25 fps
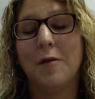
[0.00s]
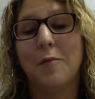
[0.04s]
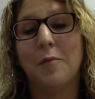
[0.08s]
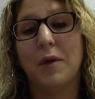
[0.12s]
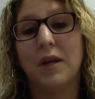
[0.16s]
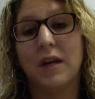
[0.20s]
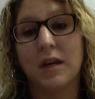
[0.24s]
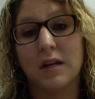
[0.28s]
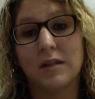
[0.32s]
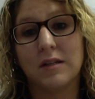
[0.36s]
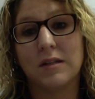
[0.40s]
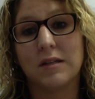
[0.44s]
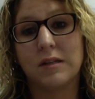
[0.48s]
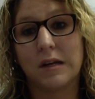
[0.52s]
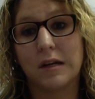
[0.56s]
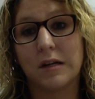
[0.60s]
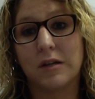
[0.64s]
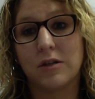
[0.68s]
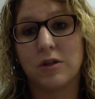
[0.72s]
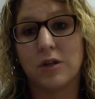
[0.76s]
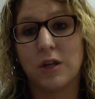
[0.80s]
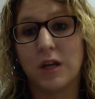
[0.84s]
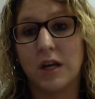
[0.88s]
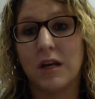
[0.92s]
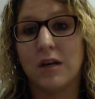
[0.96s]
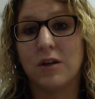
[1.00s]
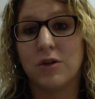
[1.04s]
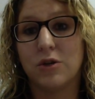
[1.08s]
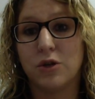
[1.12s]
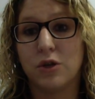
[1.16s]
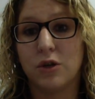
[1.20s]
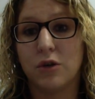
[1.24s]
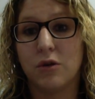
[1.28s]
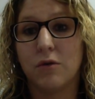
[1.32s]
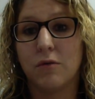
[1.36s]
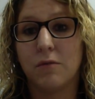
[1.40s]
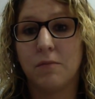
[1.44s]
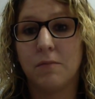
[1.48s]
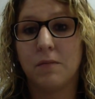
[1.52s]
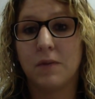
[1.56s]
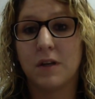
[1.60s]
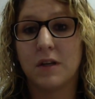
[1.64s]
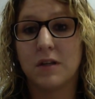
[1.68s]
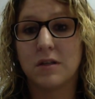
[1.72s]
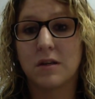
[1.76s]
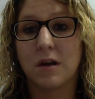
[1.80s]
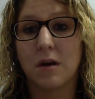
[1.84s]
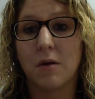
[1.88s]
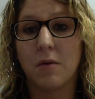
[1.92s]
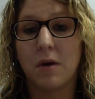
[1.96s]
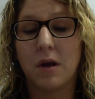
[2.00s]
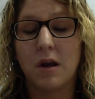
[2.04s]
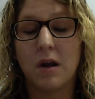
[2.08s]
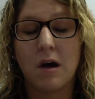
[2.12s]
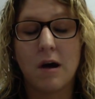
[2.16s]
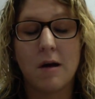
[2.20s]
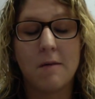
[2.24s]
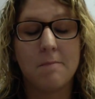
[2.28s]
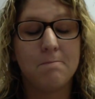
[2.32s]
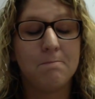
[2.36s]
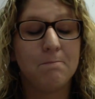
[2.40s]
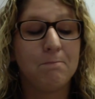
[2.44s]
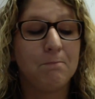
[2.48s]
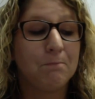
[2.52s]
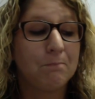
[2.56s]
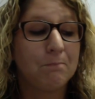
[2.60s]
begin to touch the issue that's going on.